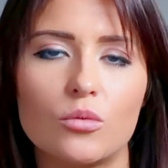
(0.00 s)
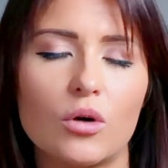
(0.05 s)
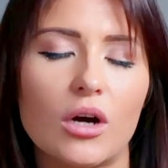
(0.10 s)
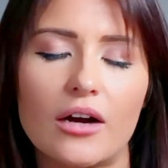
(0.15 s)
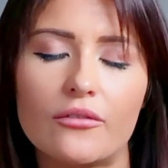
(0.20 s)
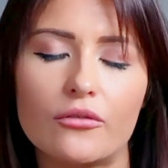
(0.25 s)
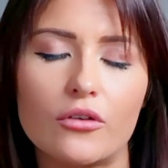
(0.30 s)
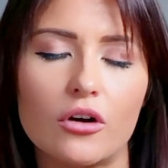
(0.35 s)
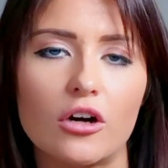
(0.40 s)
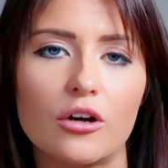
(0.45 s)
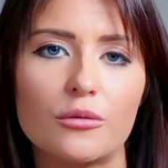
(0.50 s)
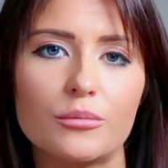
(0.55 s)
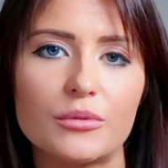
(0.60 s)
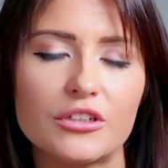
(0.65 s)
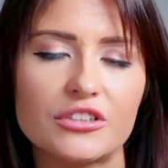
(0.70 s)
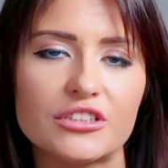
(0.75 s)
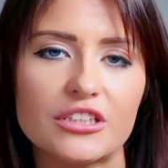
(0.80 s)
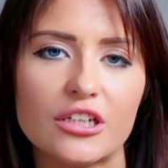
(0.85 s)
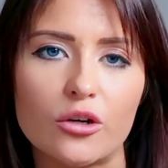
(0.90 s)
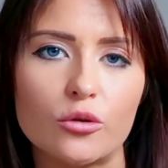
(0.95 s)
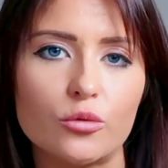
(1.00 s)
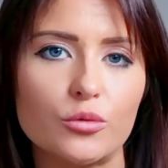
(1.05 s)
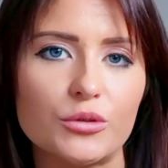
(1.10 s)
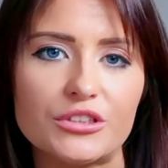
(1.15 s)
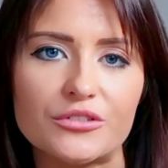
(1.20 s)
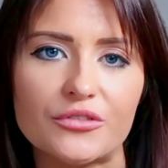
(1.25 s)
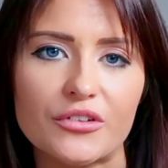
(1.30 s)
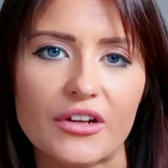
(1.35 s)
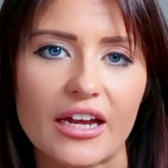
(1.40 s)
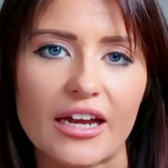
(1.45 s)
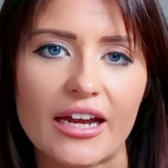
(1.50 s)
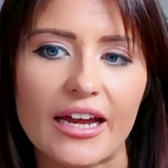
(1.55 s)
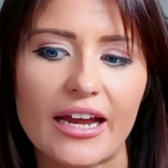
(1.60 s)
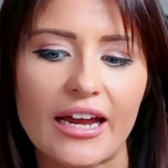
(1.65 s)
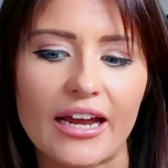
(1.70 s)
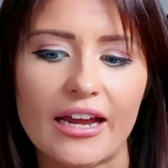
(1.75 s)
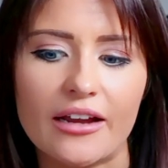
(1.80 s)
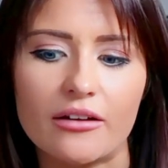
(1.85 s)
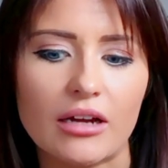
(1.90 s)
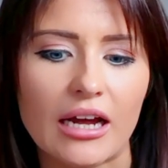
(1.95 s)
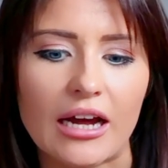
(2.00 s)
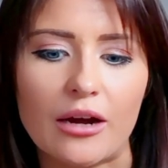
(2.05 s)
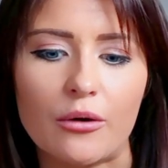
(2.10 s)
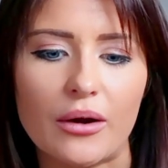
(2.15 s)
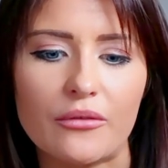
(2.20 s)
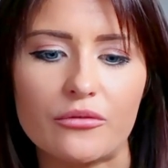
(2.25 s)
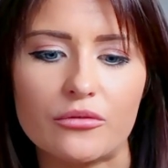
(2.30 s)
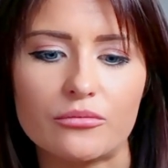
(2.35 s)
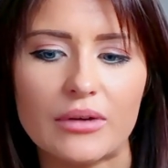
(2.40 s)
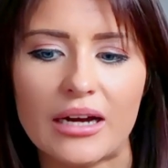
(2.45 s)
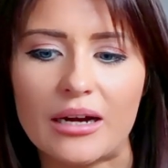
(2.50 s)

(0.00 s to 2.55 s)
what I've got, because I always forget how